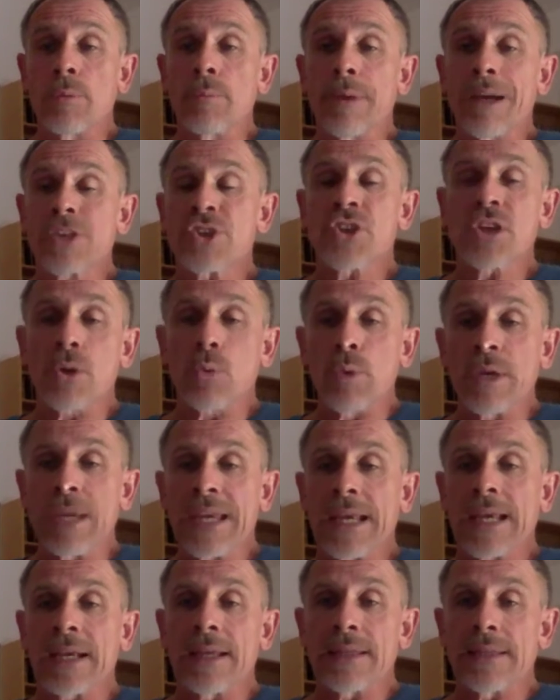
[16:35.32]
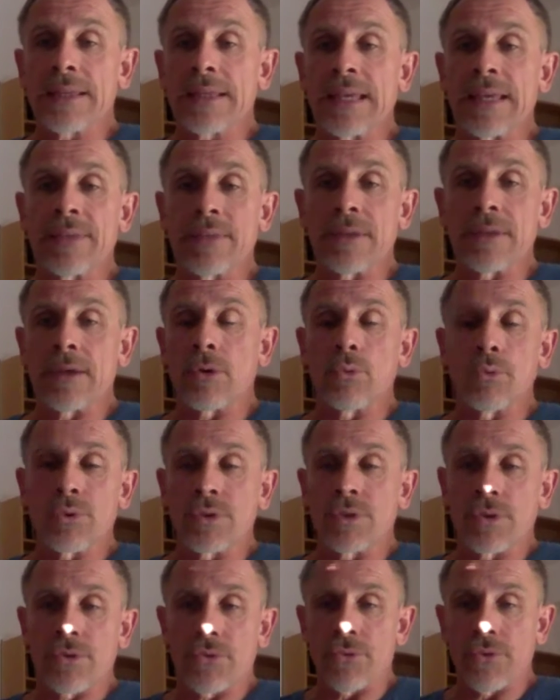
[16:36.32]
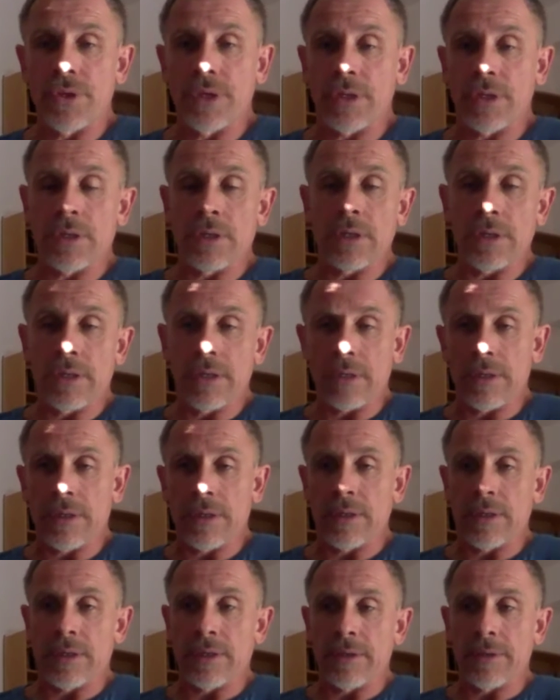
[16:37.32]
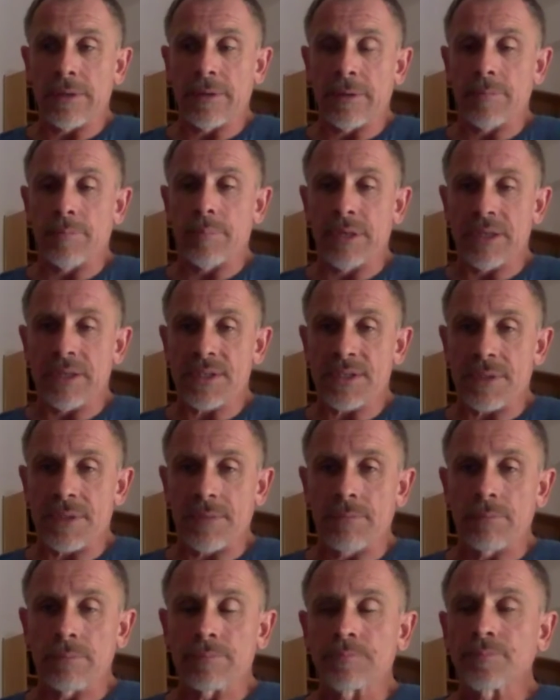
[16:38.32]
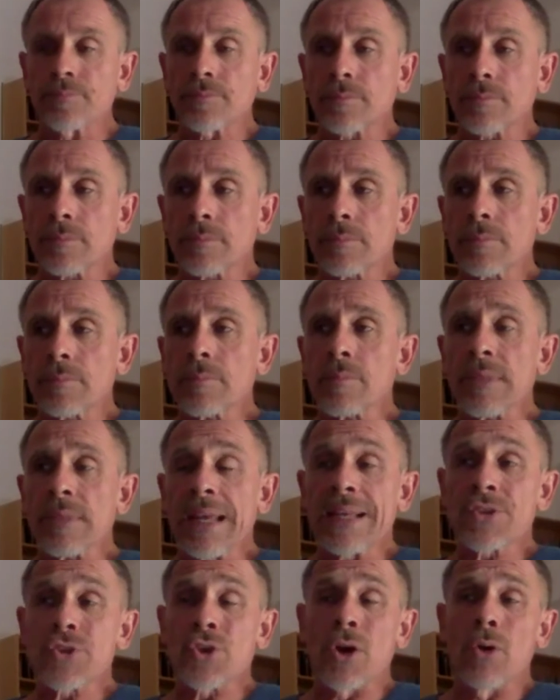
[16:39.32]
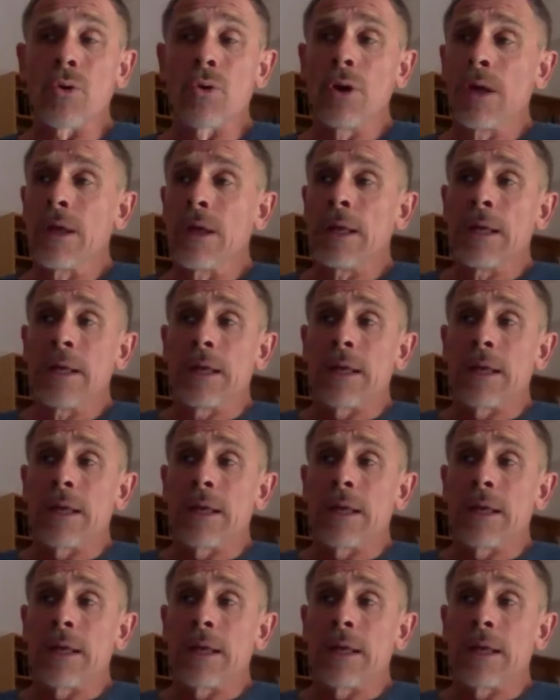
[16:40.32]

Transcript: much quicker than an ordinary person. So